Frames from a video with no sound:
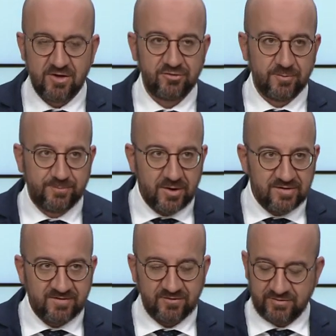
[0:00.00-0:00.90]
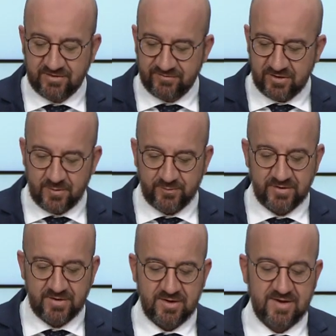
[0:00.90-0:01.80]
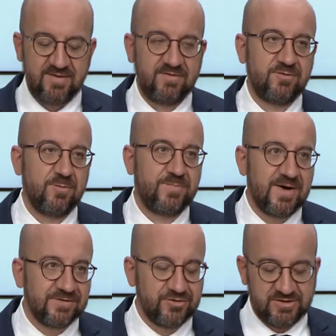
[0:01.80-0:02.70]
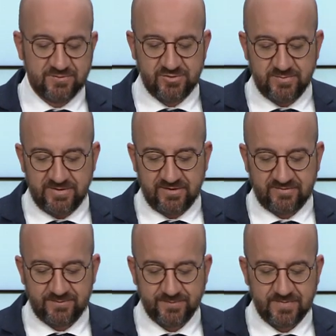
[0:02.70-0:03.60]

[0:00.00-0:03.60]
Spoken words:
the policies we develop and the partnerships we build.